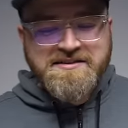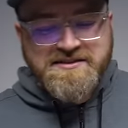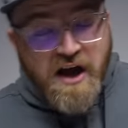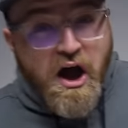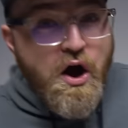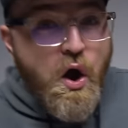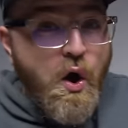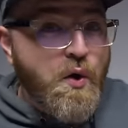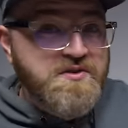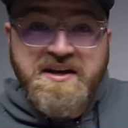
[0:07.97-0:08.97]

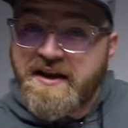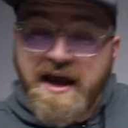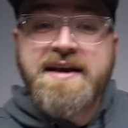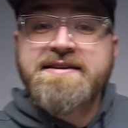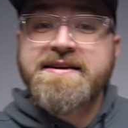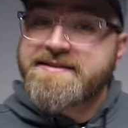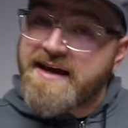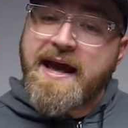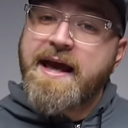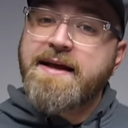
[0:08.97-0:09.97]
So, today's a
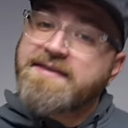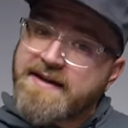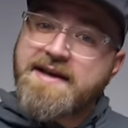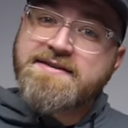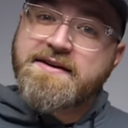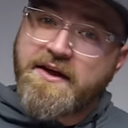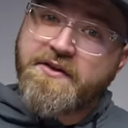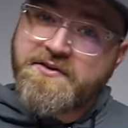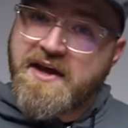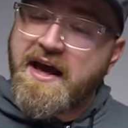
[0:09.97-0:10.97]
day, today's
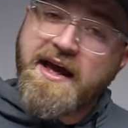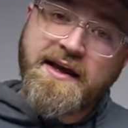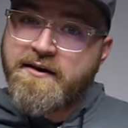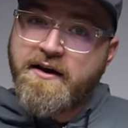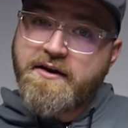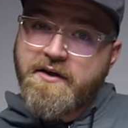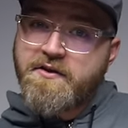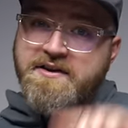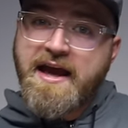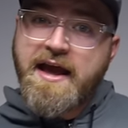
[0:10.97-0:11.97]
another day,
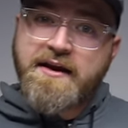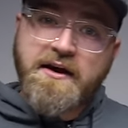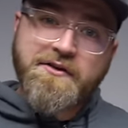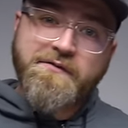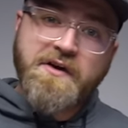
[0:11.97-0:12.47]
another day, another